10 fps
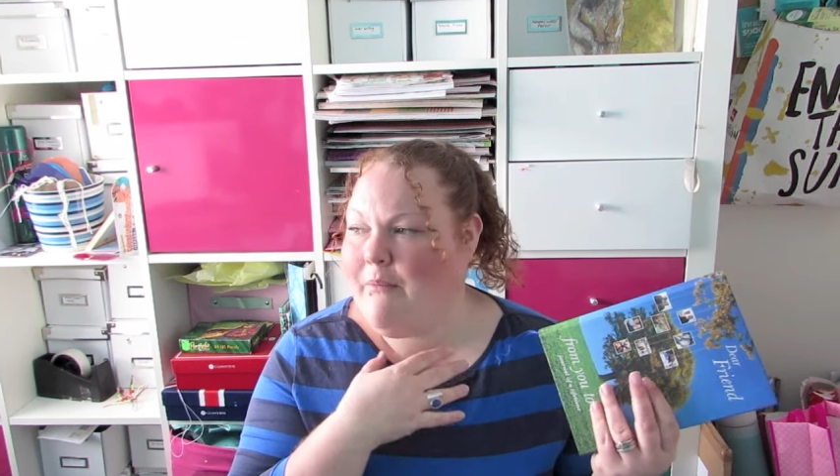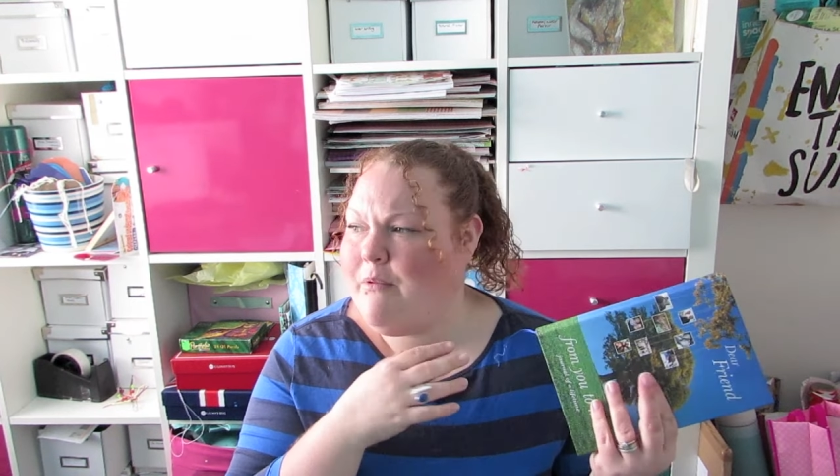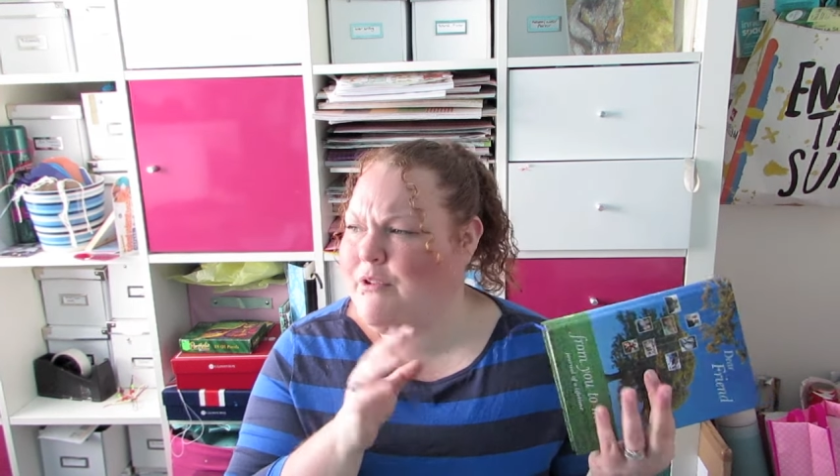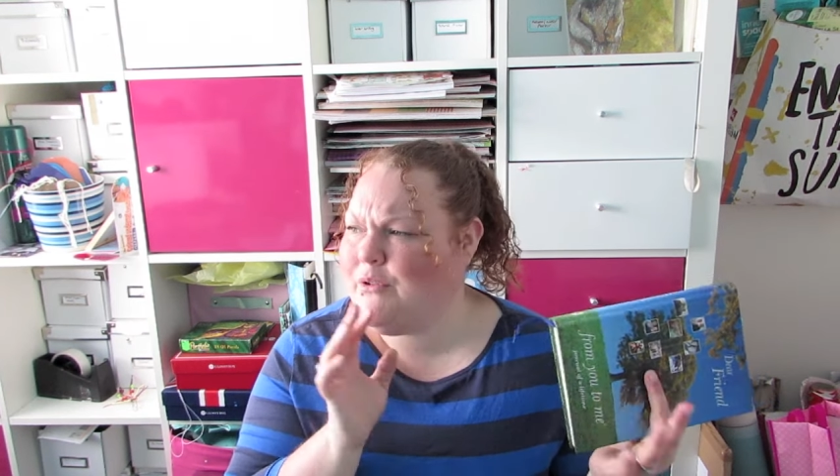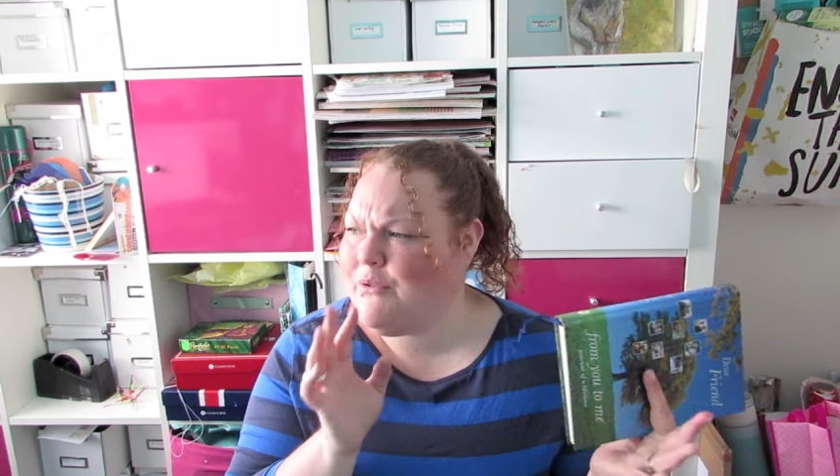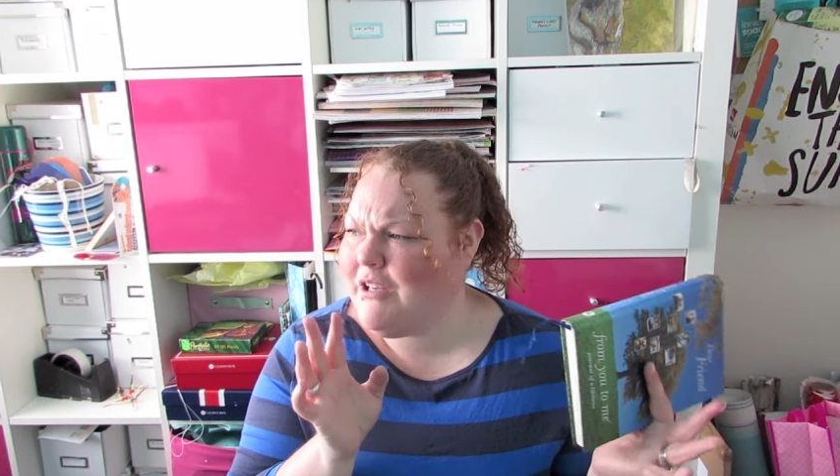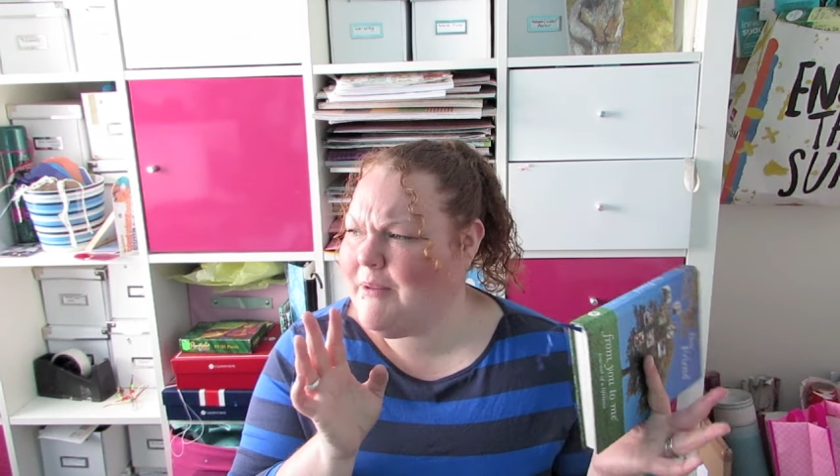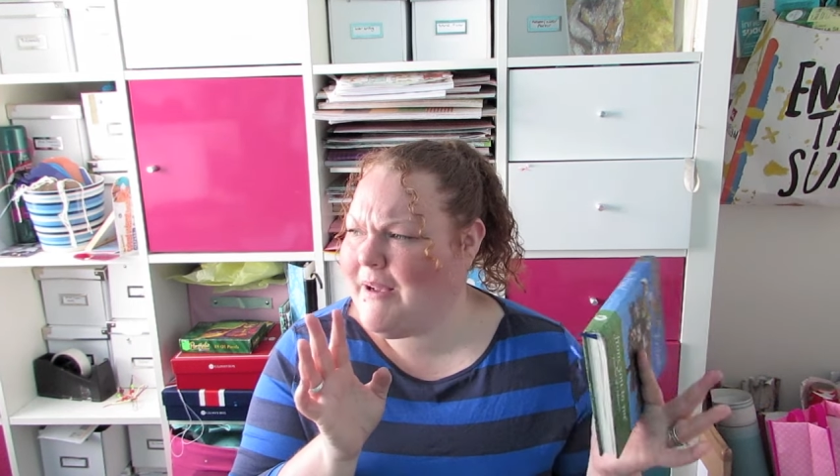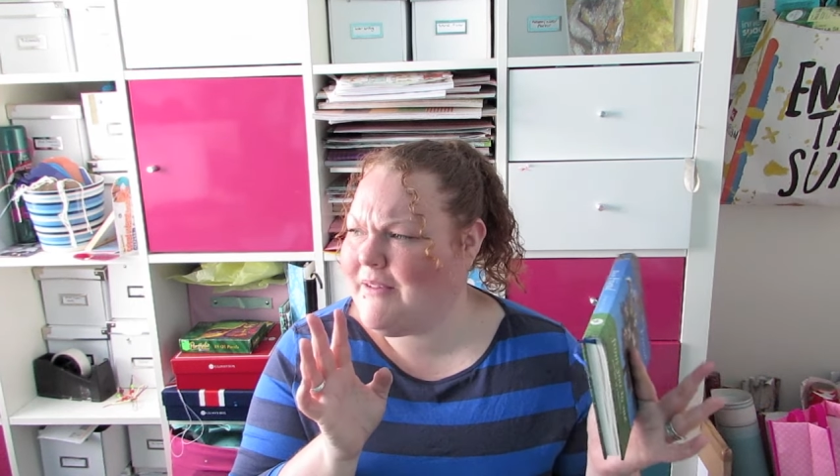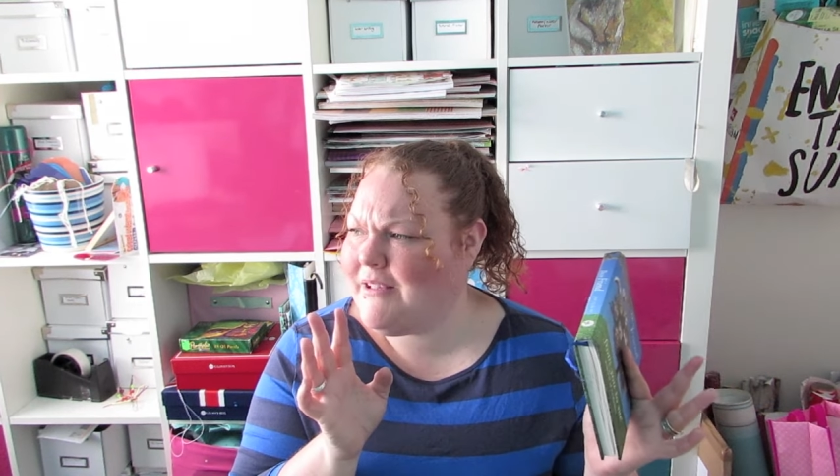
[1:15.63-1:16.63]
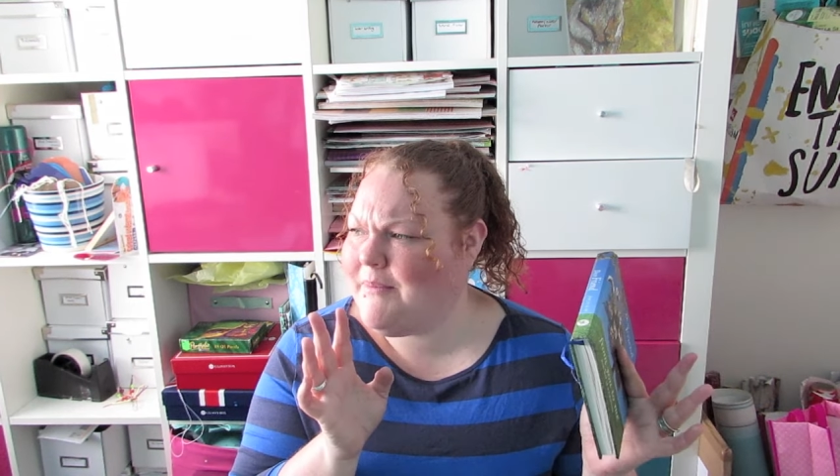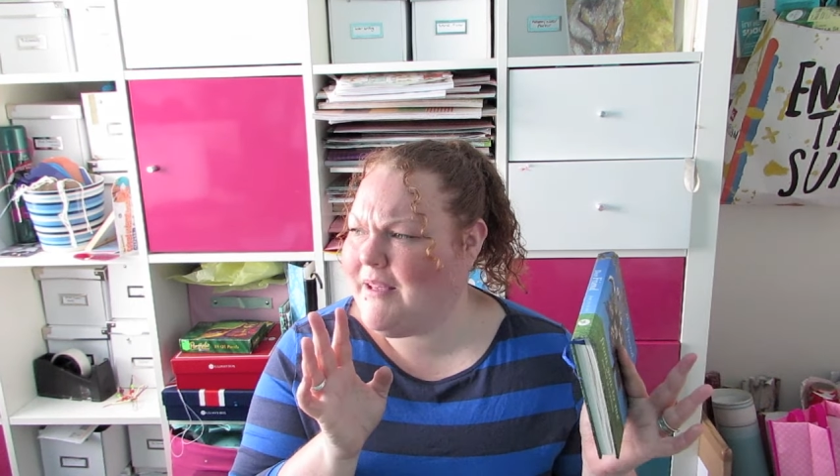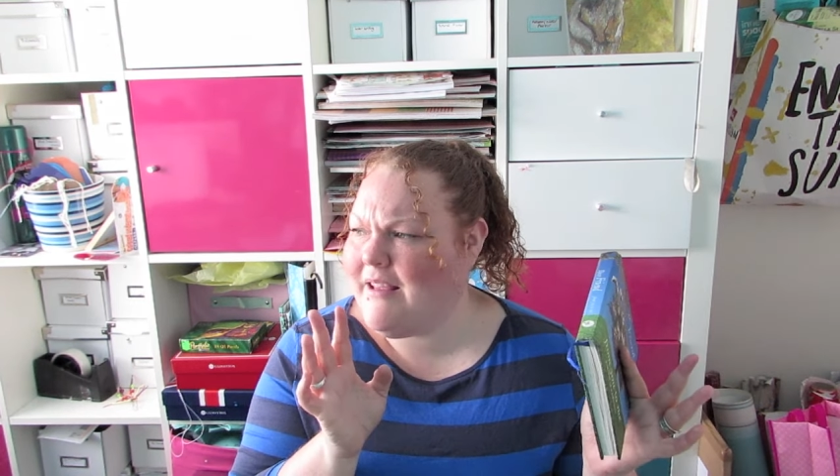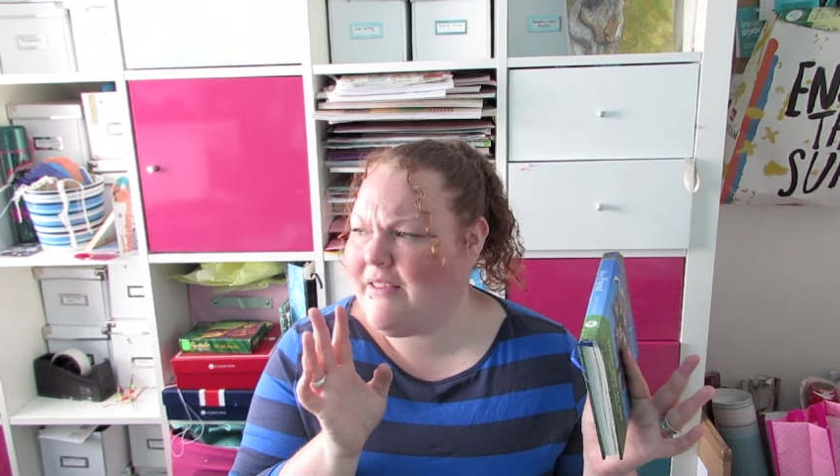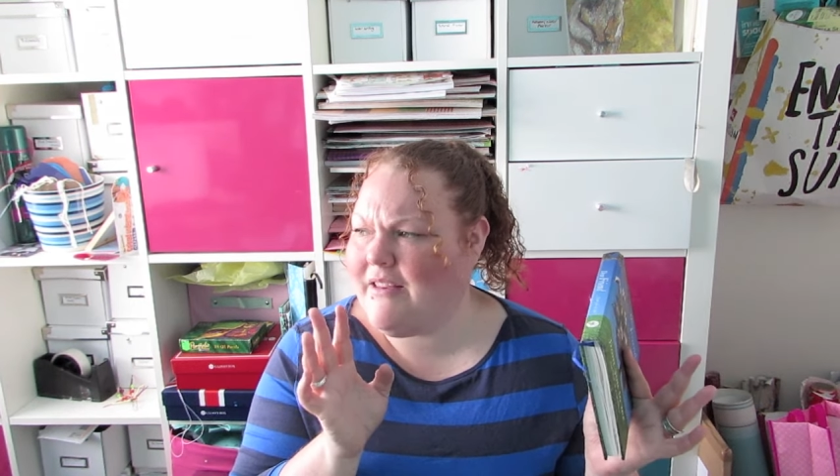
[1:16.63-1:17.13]
and we were talking about
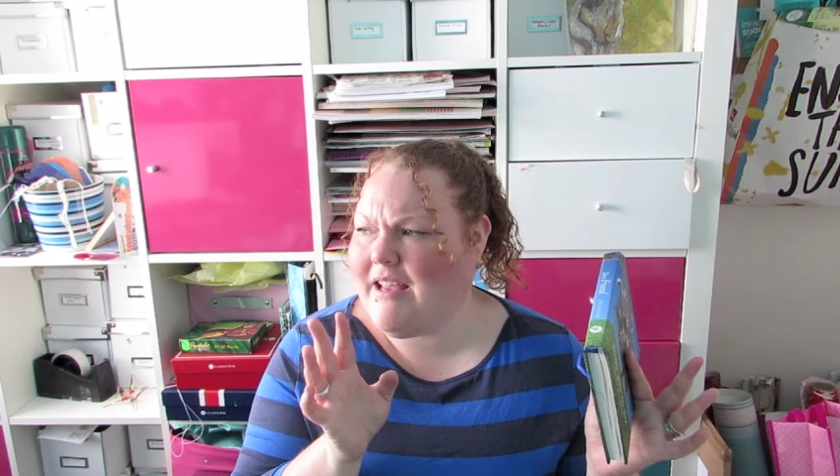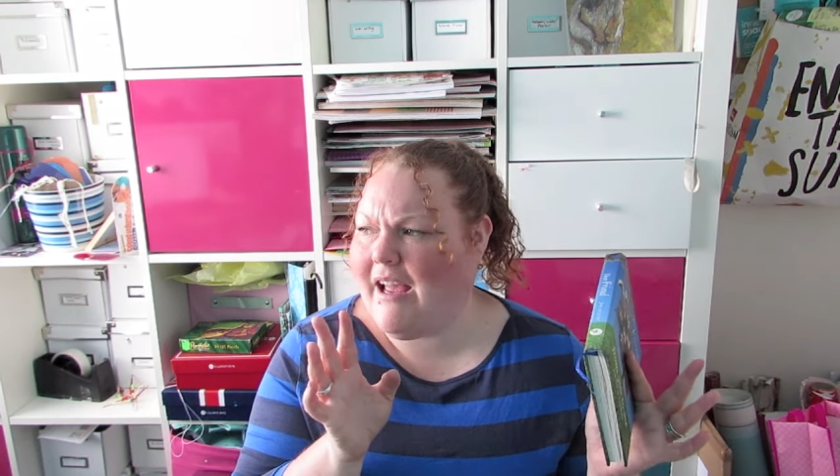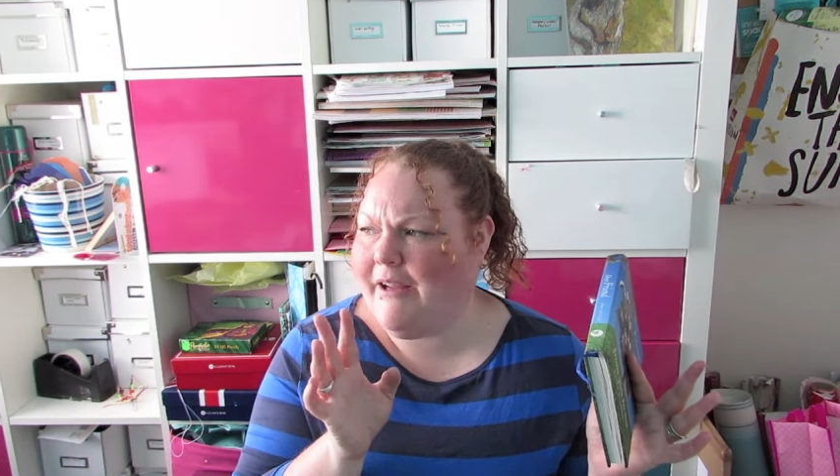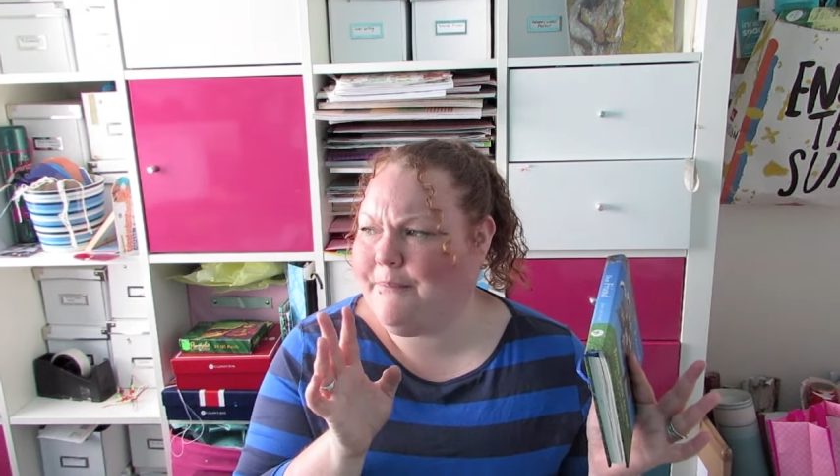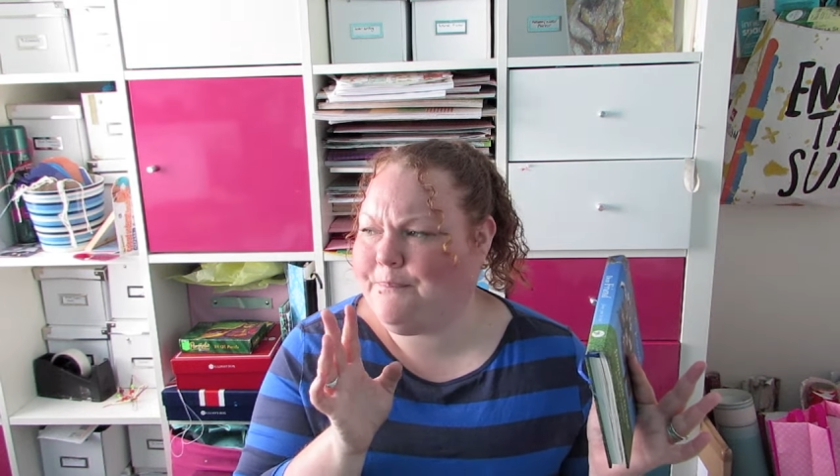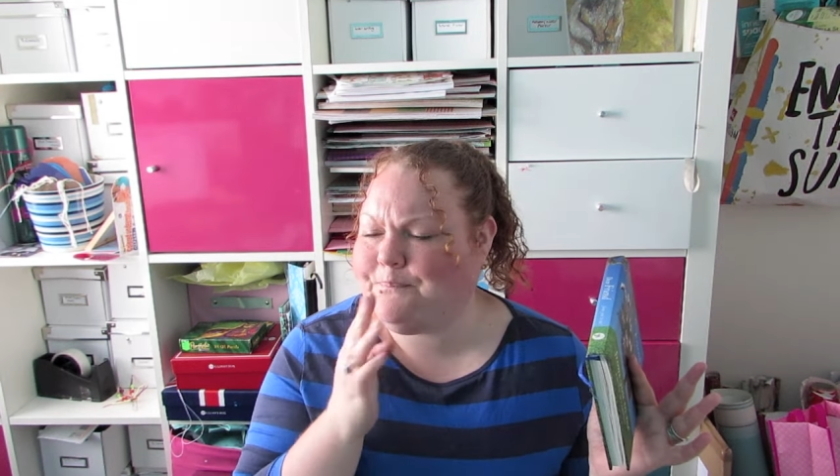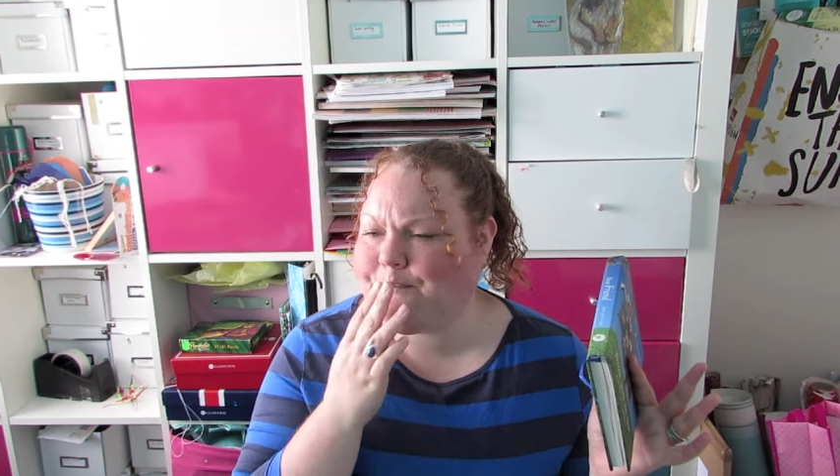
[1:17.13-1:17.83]
something the other day,